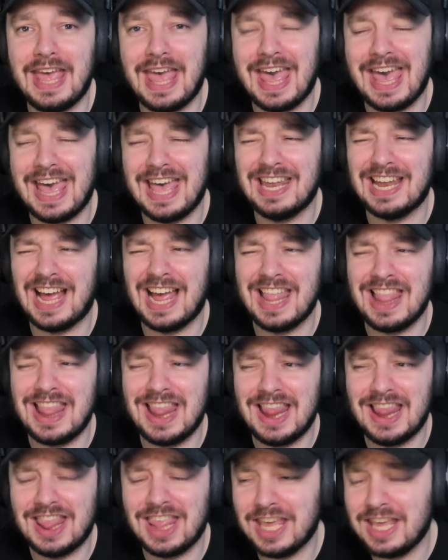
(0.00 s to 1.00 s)
and I
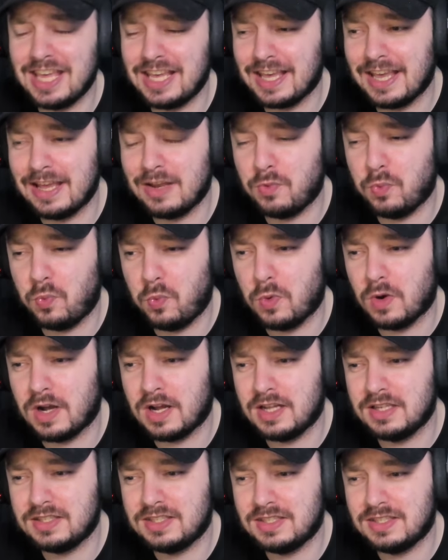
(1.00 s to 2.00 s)
think it
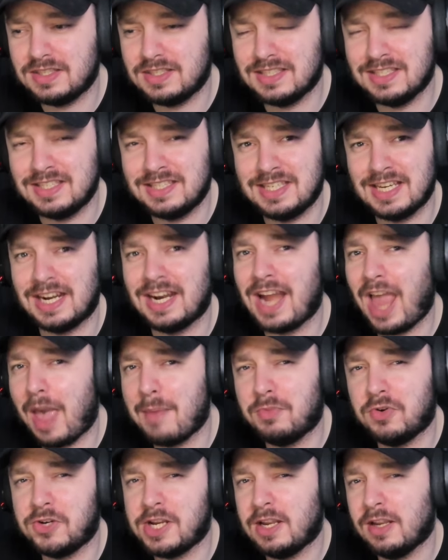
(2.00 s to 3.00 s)
was Zaire
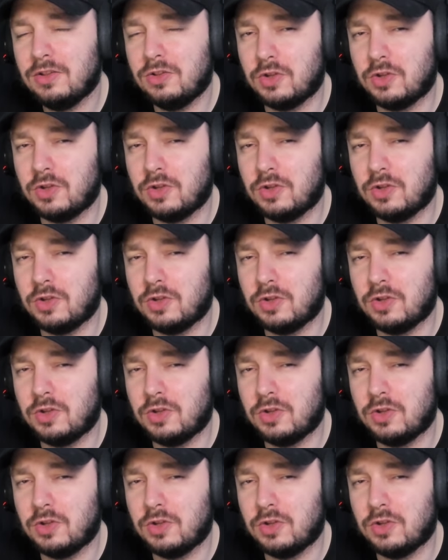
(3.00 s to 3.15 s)
Emery.